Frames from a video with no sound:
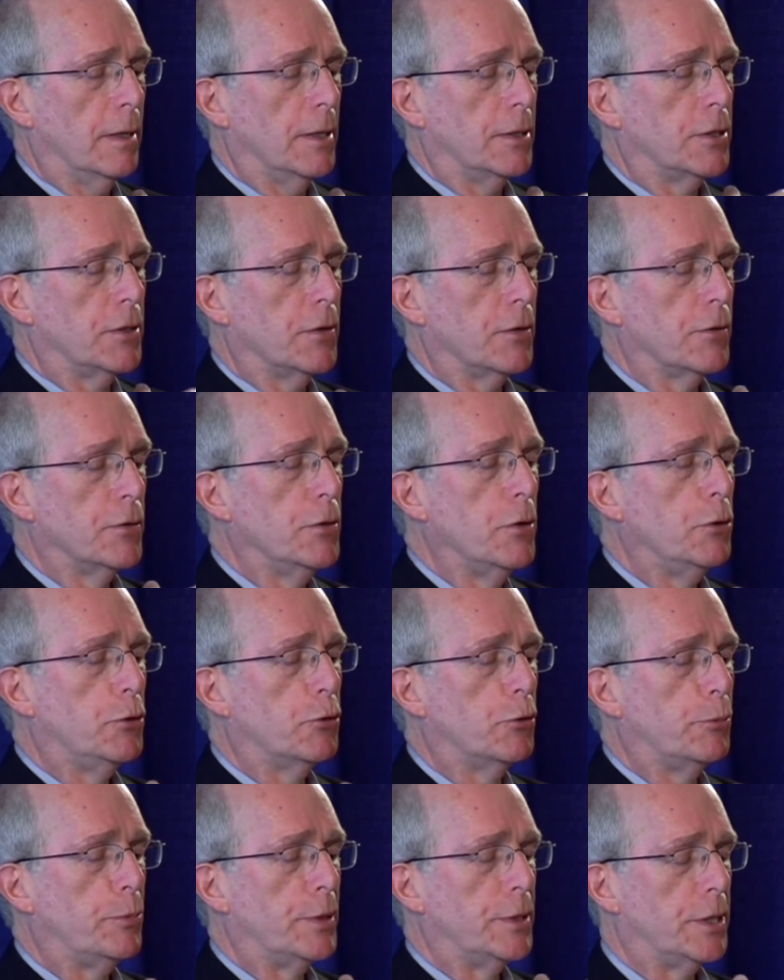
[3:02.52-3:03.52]
this is their
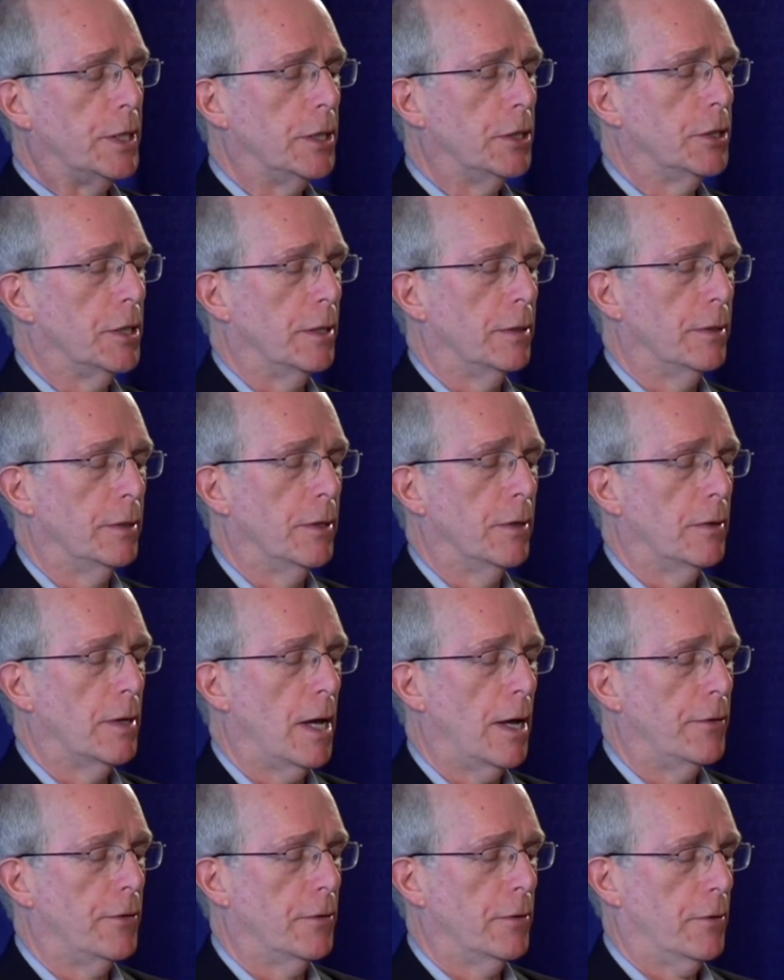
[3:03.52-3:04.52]
neutral position. You're
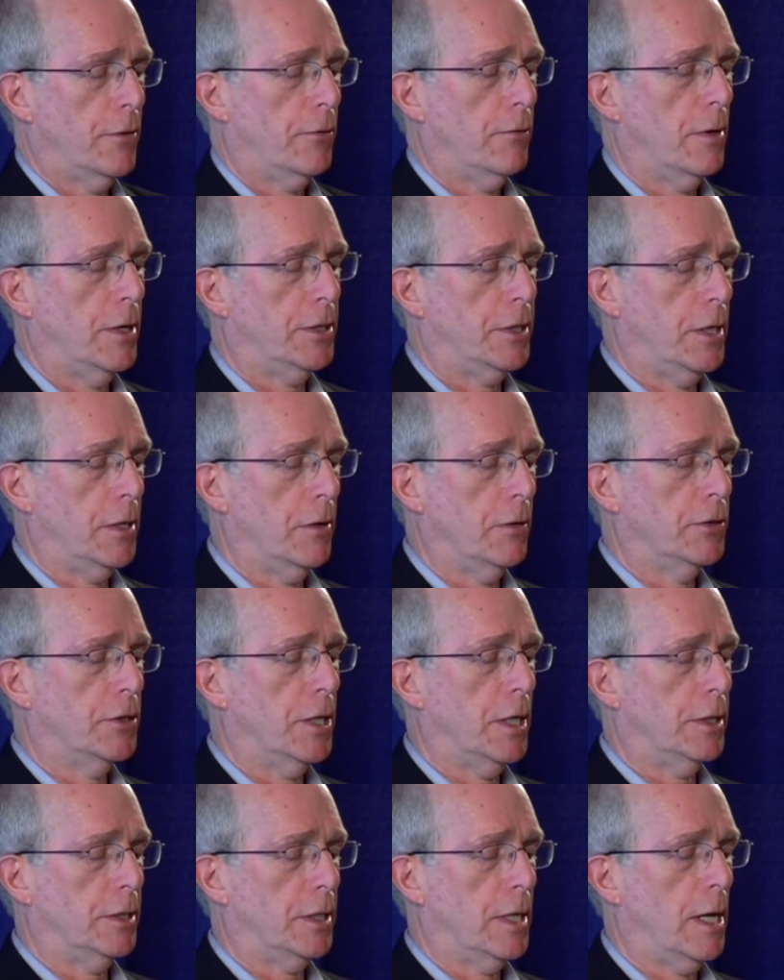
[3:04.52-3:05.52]
neither thrusting your
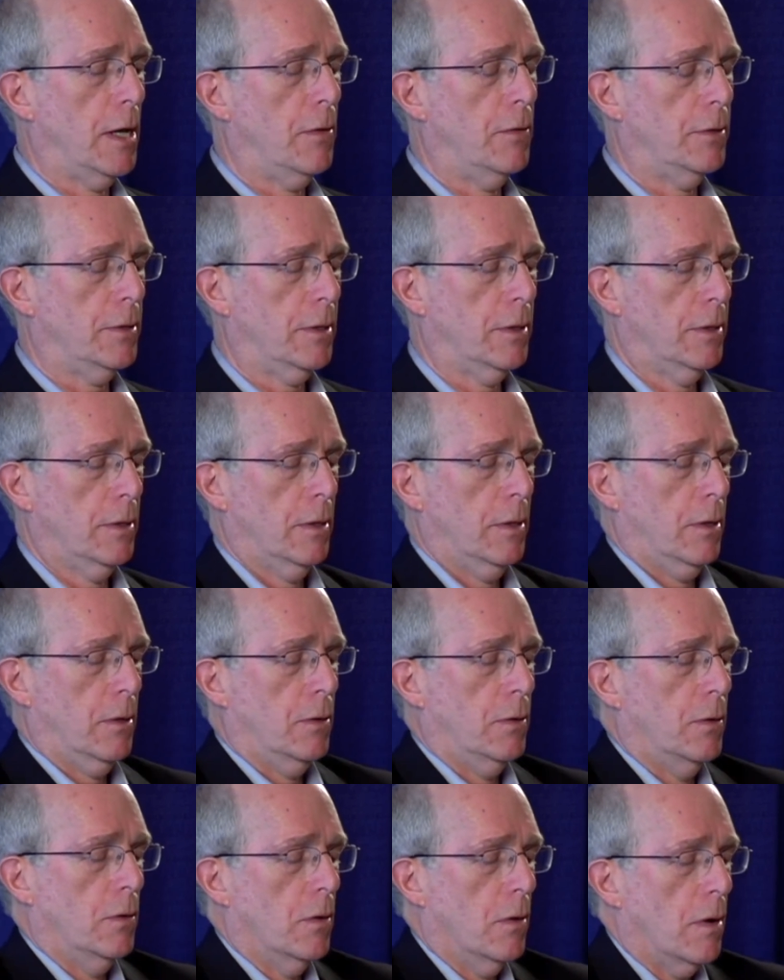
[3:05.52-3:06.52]
chest out,
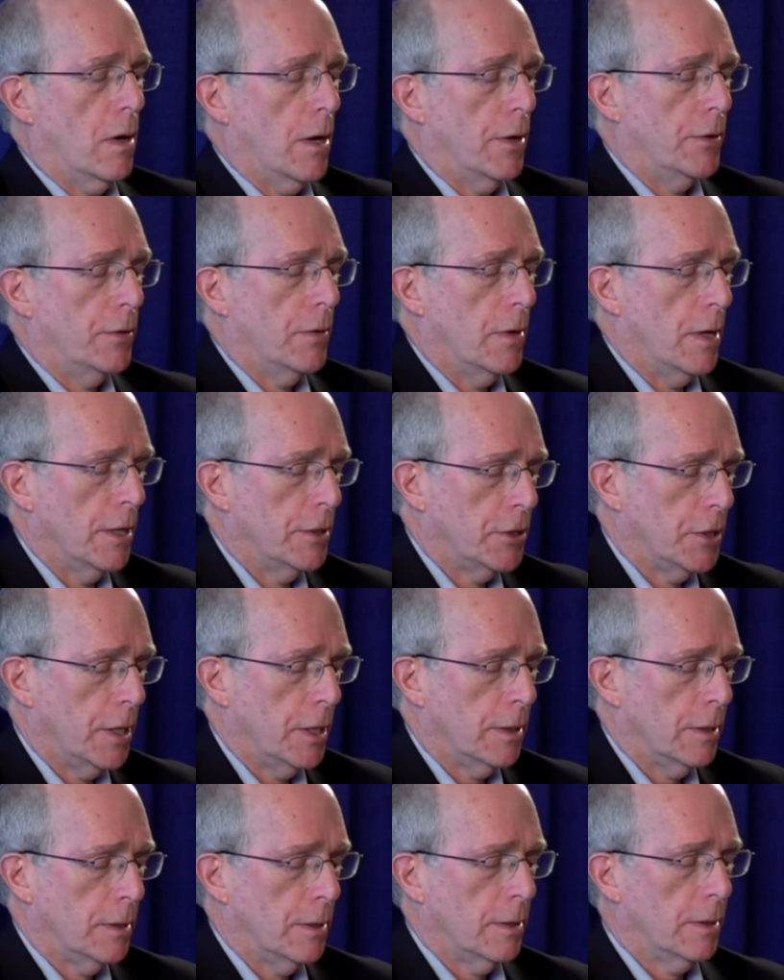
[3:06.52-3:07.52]
nor are you
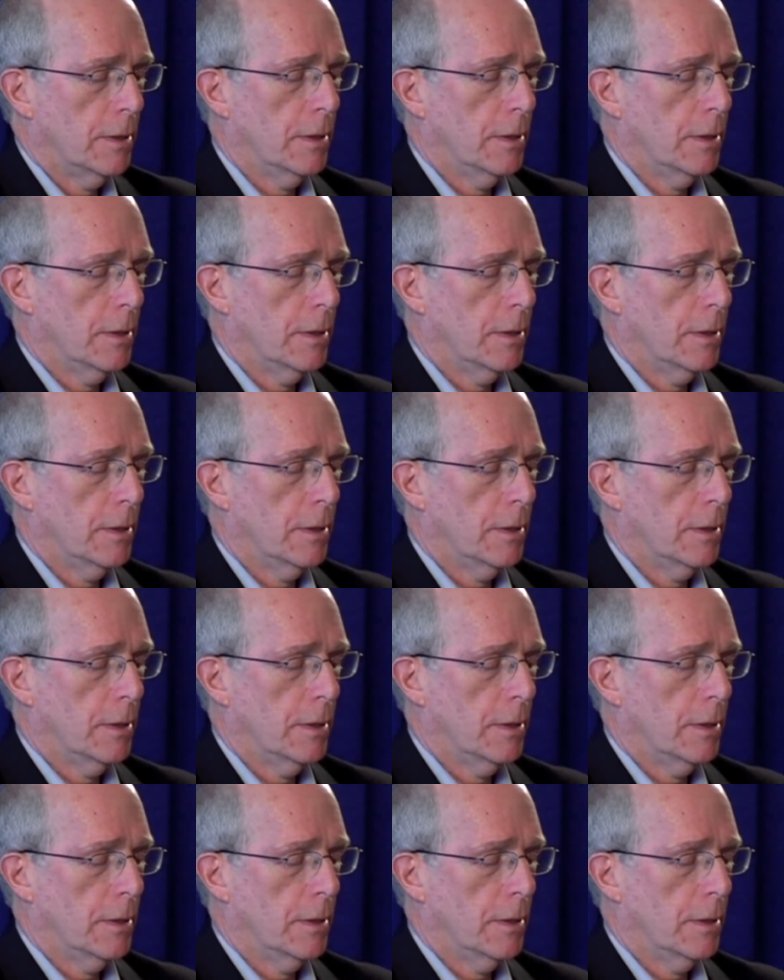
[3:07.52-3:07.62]
hunching.